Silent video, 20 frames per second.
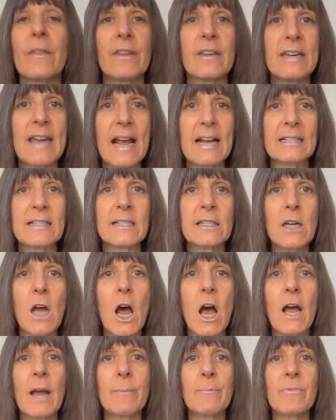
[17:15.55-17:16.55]
The next
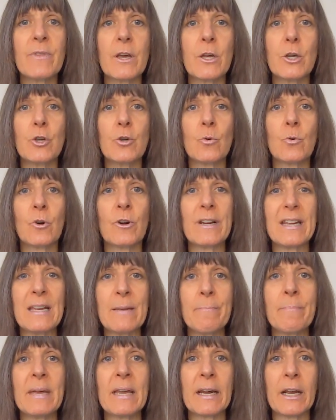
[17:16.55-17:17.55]
time that you are
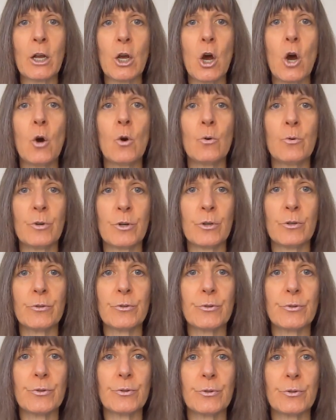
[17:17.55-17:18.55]
emitting
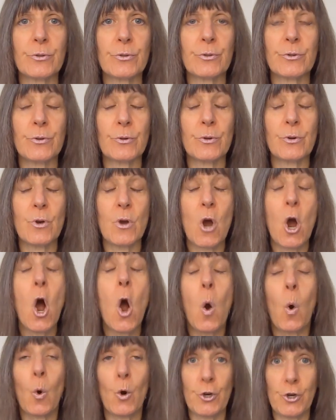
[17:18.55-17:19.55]
odors,
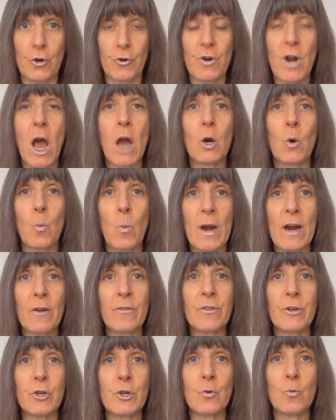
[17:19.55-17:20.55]
or you're not
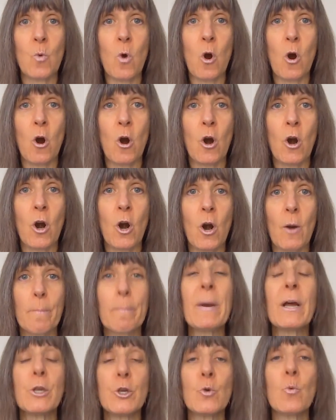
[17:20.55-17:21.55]
aware that you are,
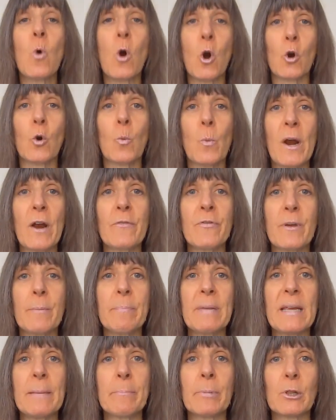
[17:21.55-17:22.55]
but you are aware
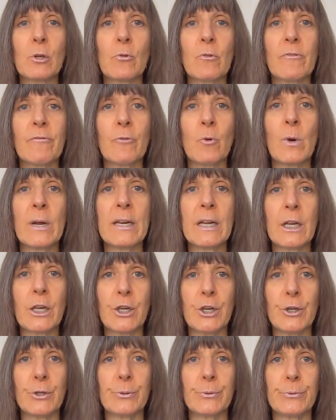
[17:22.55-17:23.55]
that people are avoiding
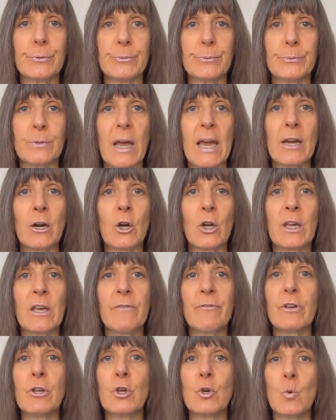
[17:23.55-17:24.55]
you and are
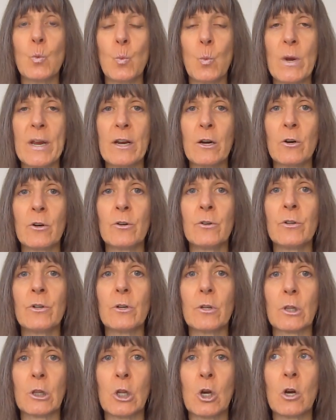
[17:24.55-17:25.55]
giving you
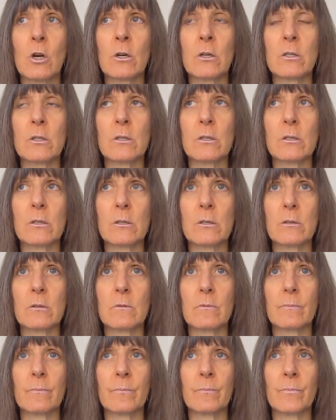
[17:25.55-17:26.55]
weird looks,
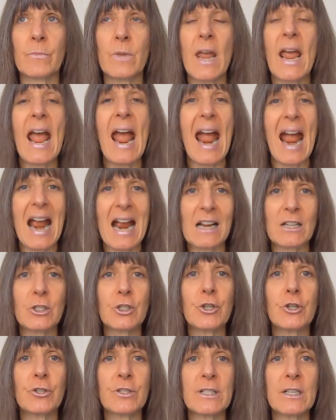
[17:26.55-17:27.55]

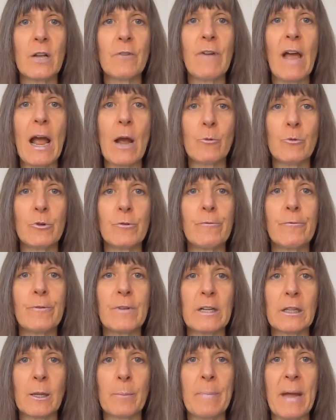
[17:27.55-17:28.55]
ask yourself how you
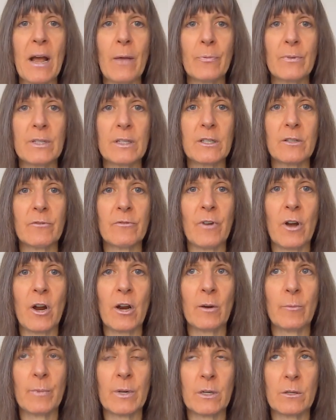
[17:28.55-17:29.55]
feel about this
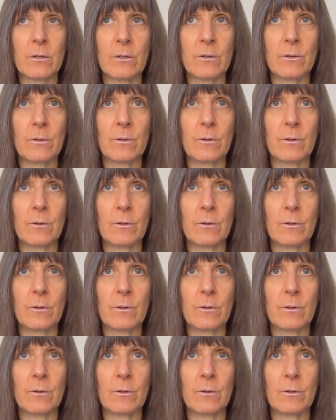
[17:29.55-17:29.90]
environment.